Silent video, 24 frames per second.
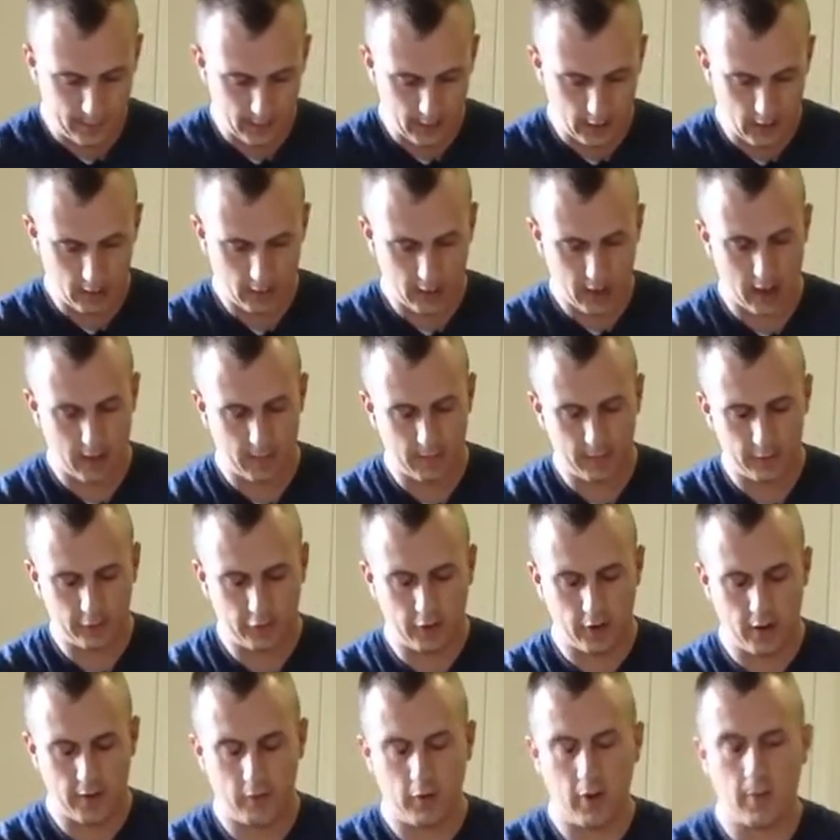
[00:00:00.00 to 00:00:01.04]
Okay,
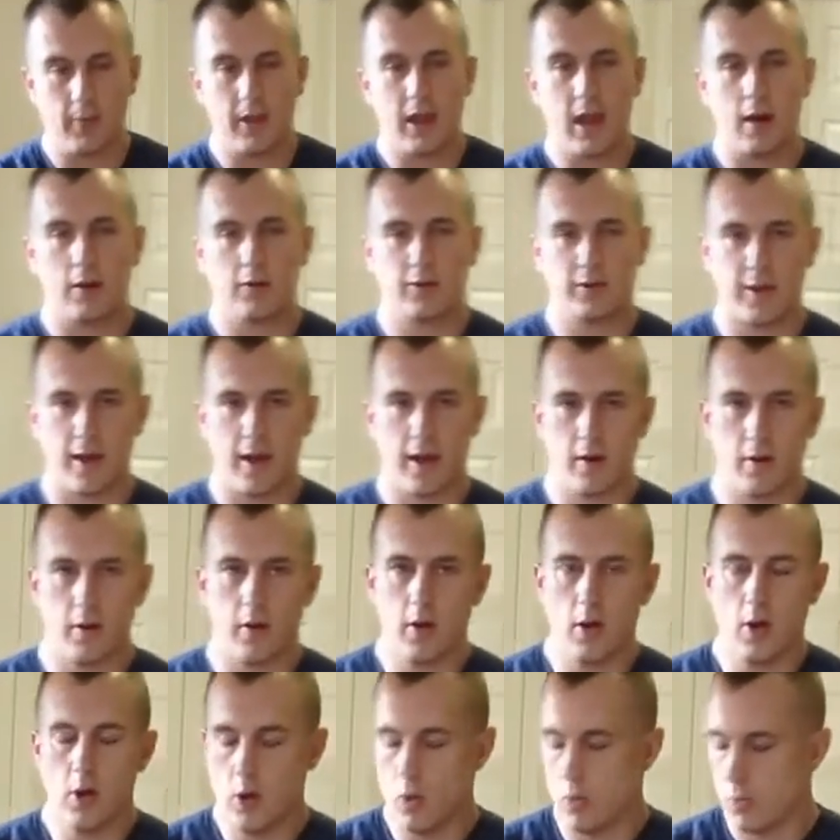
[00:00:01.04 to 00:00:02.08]
so I've rubbed the outside
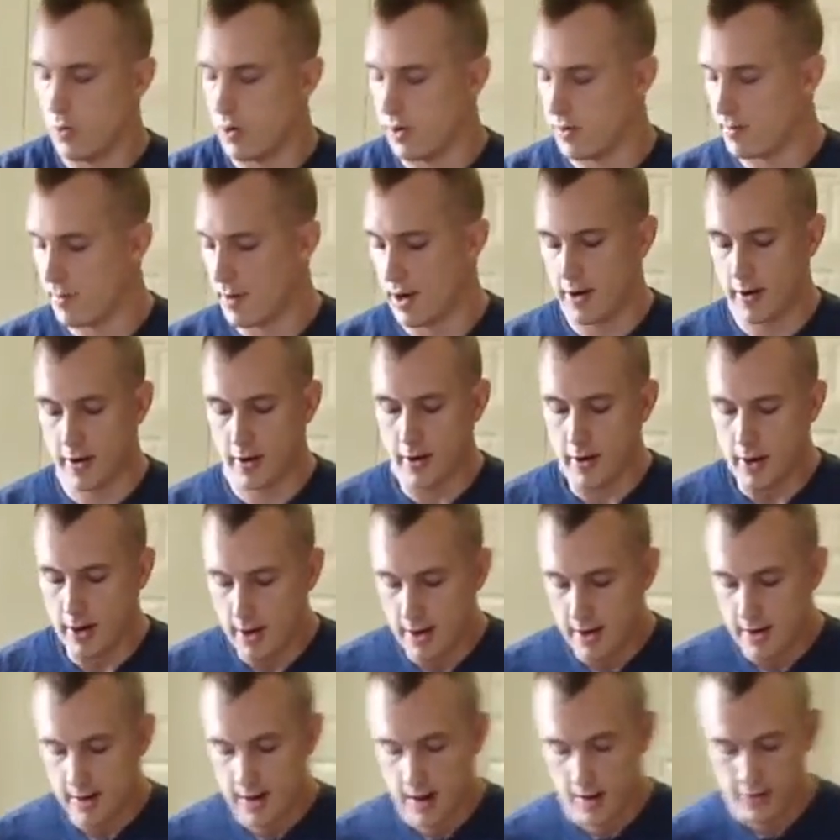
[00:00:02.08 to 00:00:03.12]
with butter.
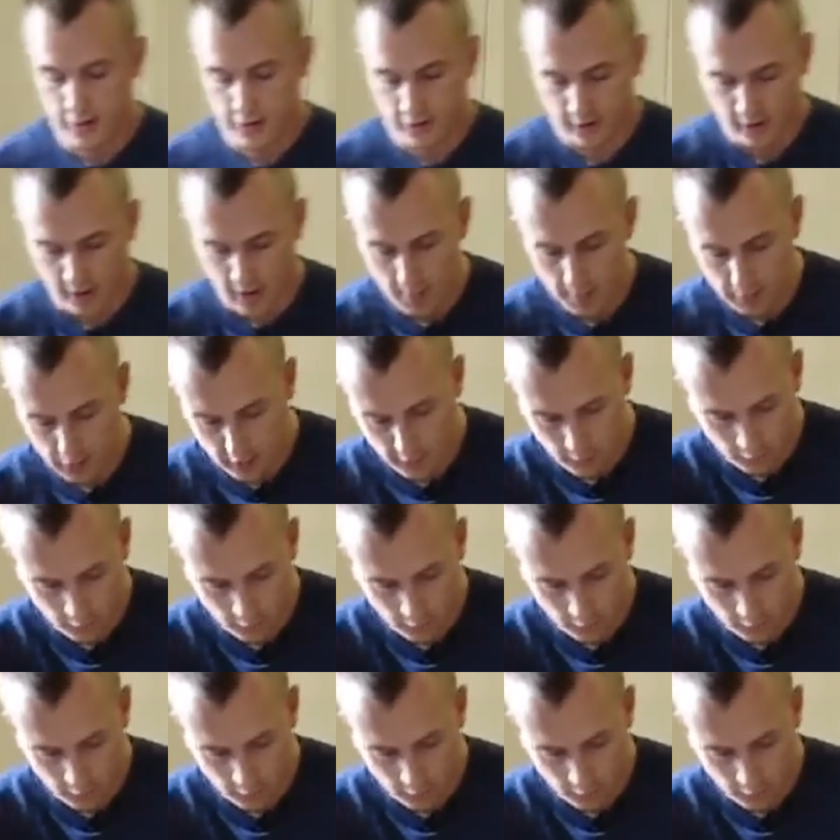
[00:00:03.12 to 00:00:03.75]
Now there's a couple of